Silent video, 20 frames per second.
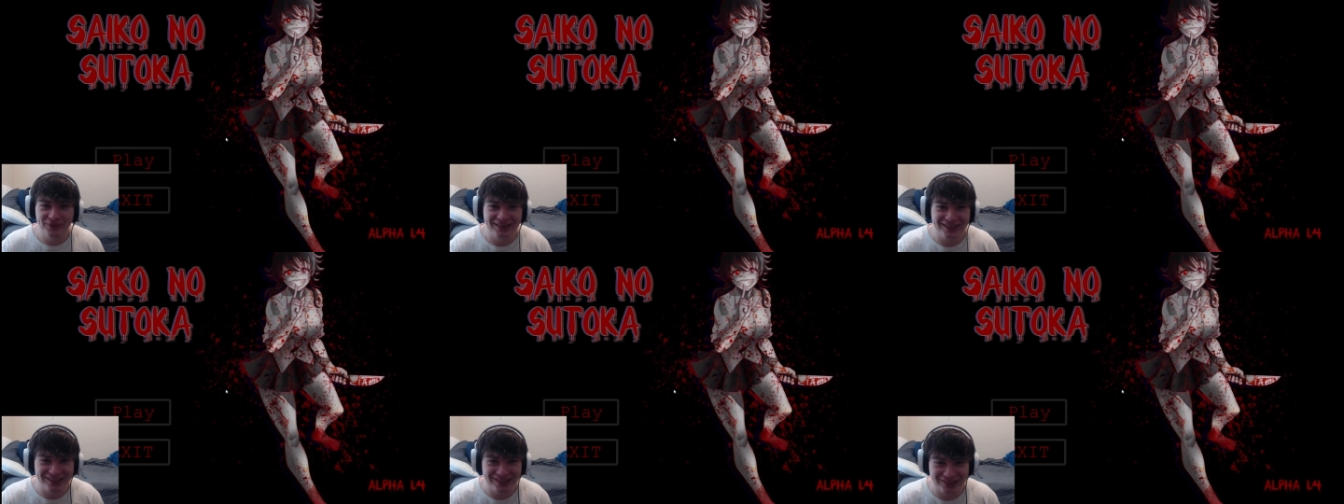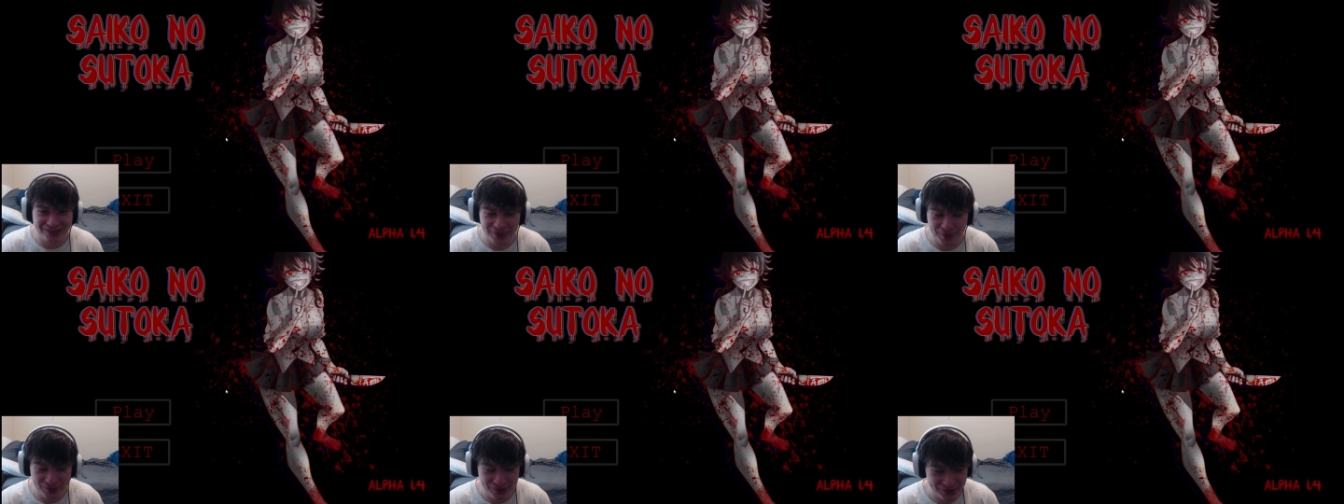
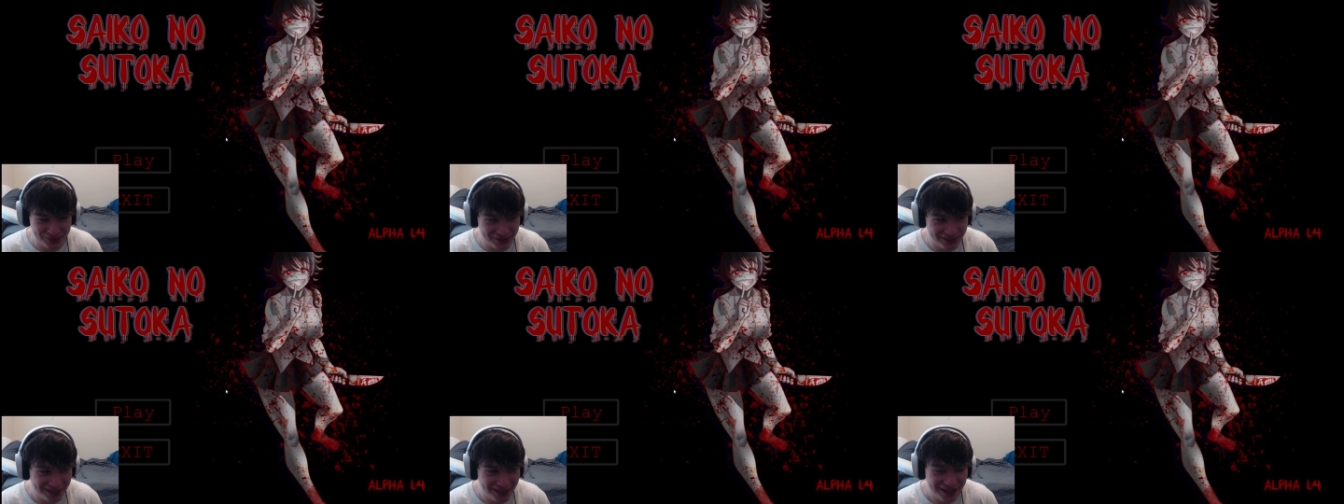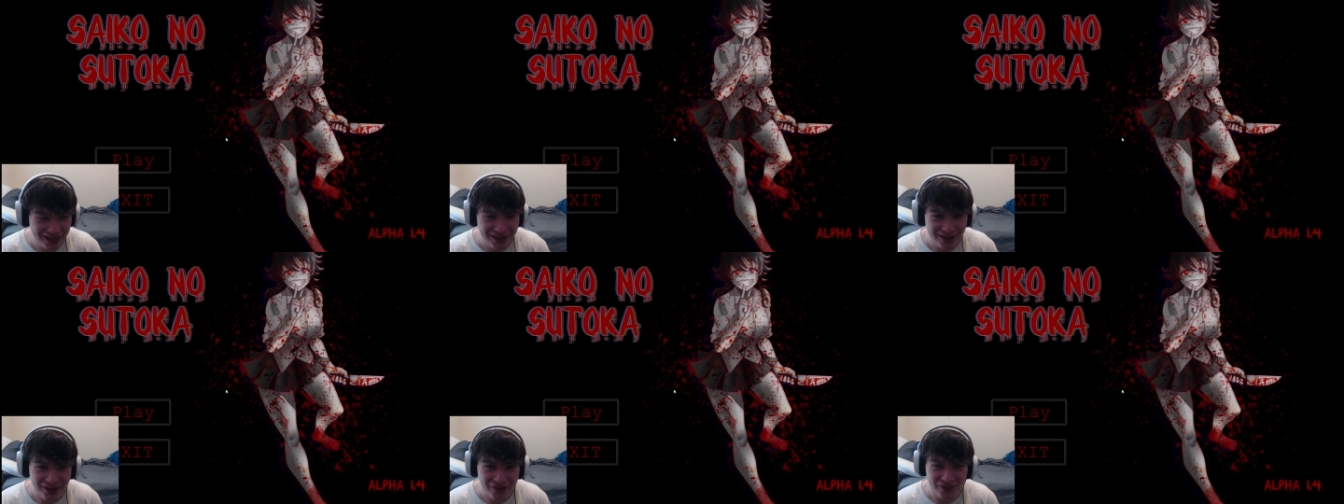description,
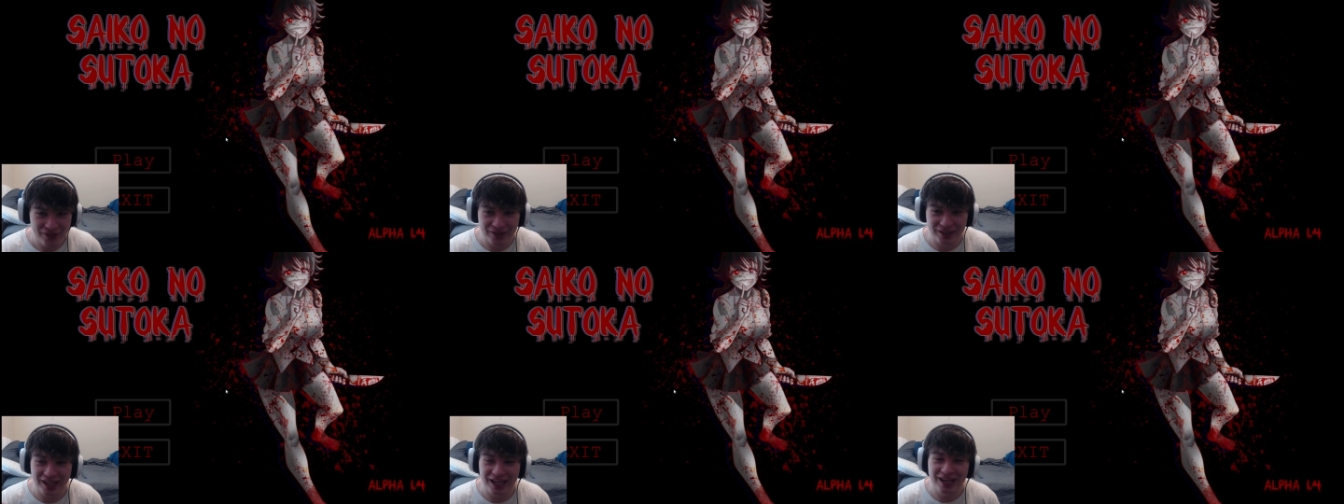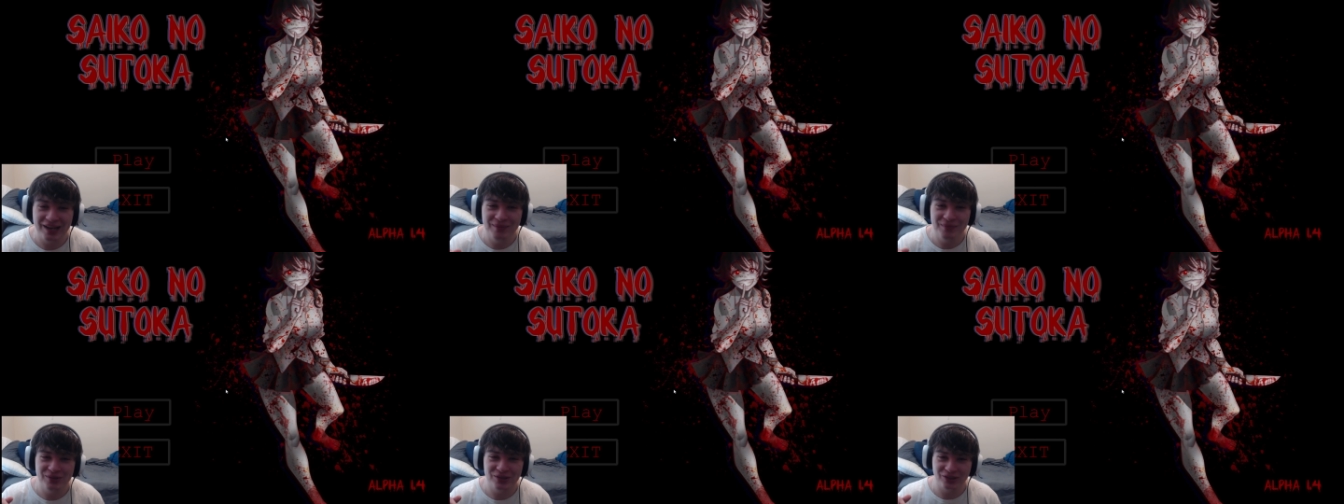the
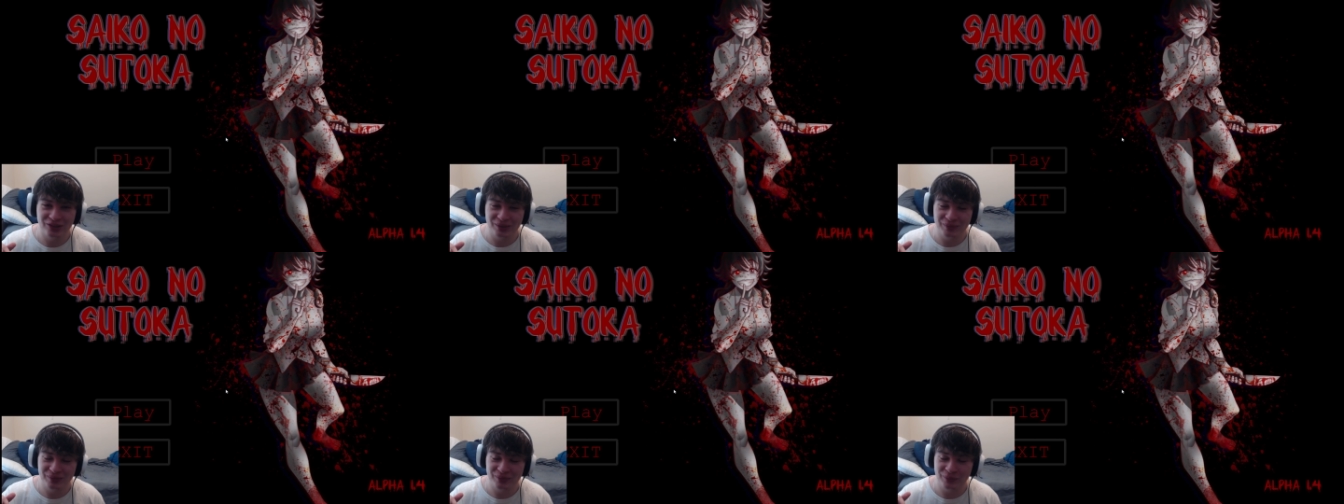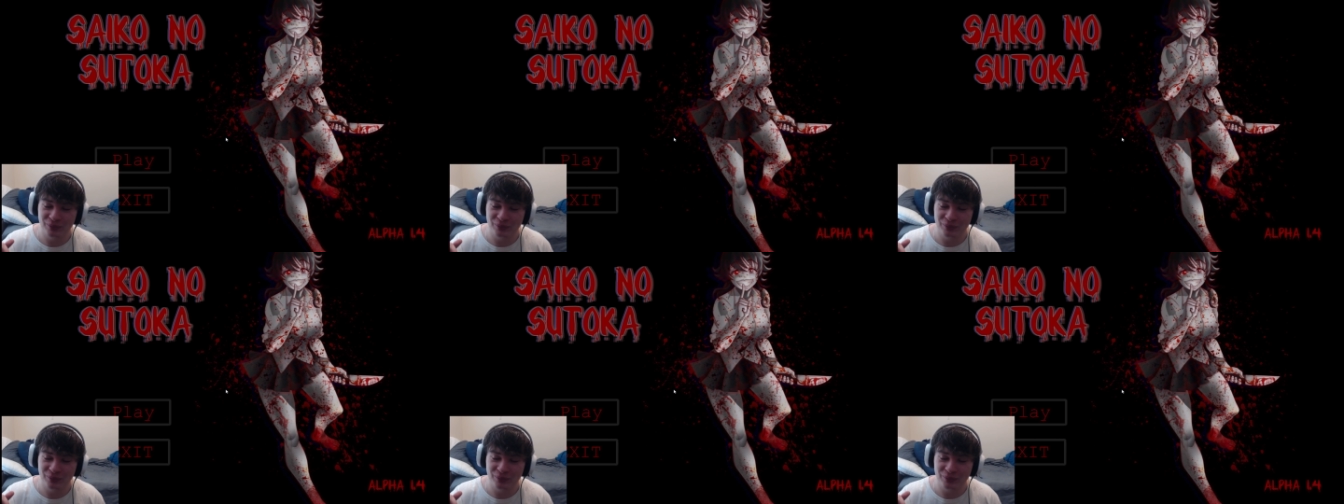game description,